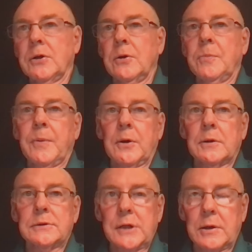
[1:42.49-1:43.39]

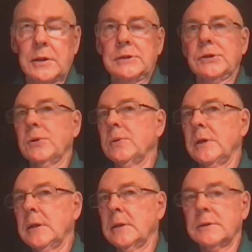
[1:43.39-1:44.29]
Cooper and Jerry
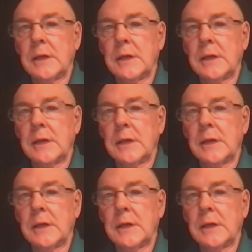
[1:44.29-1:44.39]
Jeudy